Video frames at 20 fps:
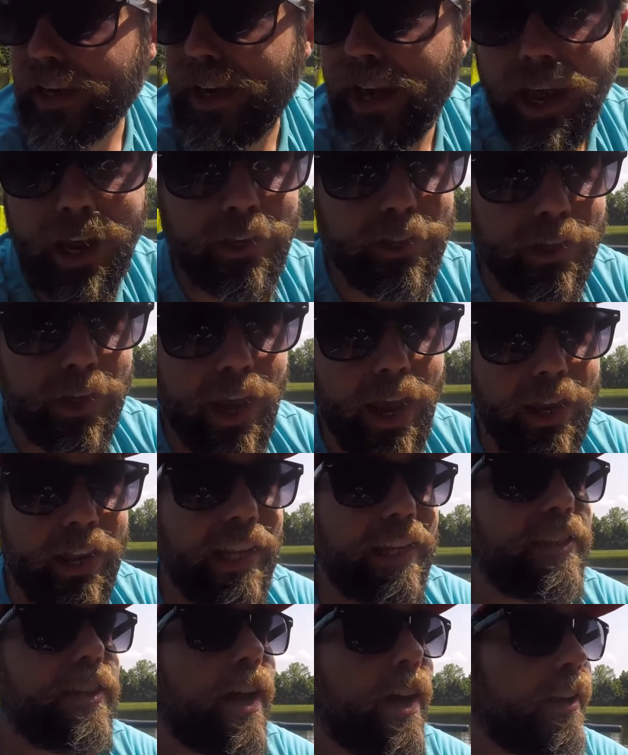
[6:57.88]
actually had a
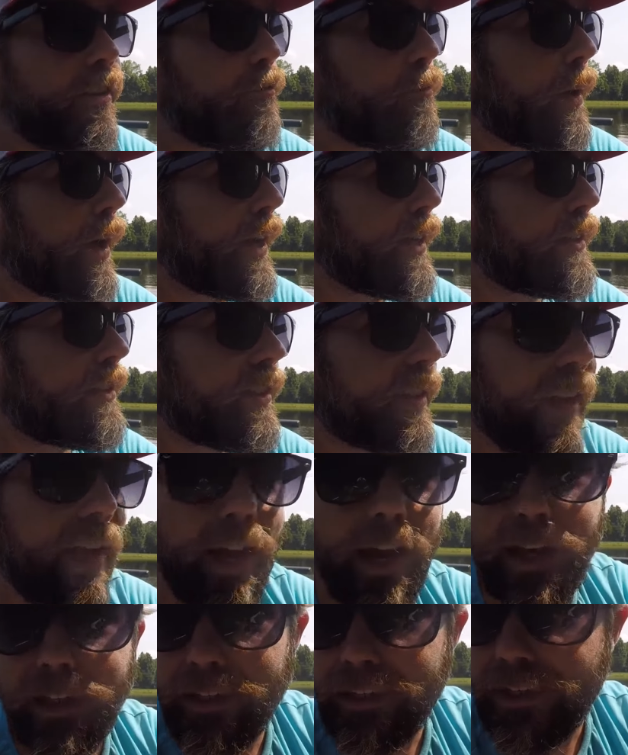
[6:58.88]
ton of bites.
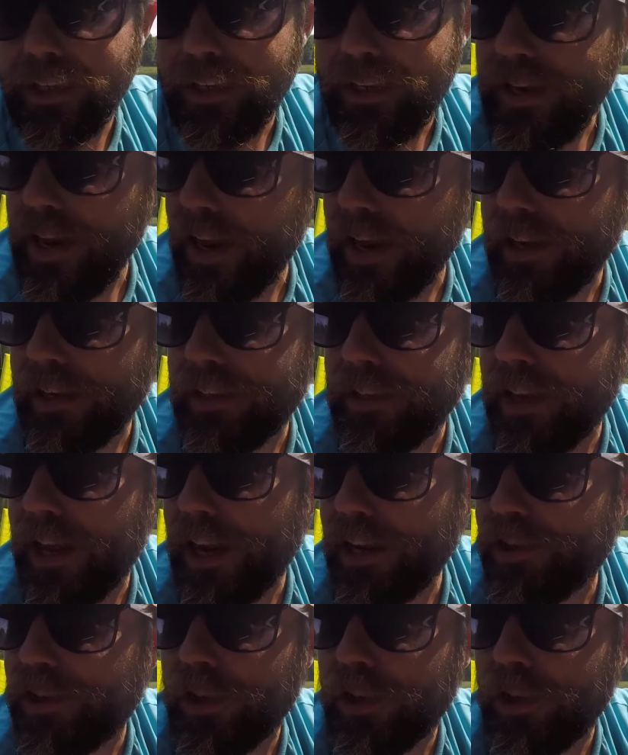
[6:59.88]
I did not actually